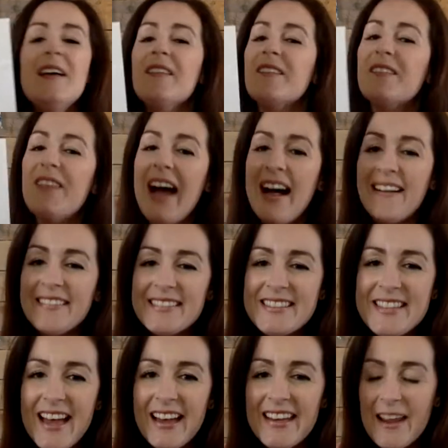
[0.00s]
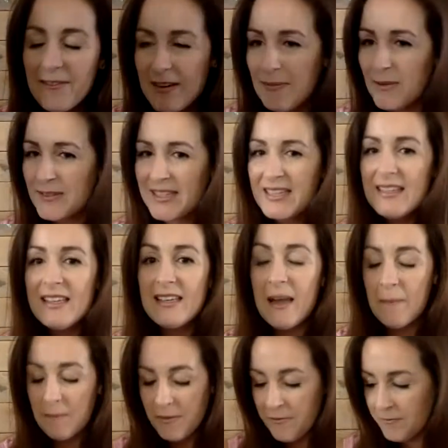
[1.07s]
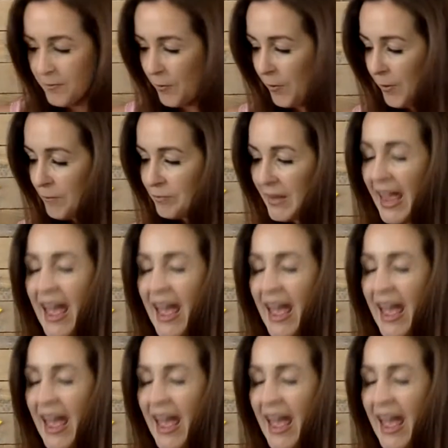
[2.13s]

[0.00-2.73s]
Well done, everybody, the number 4.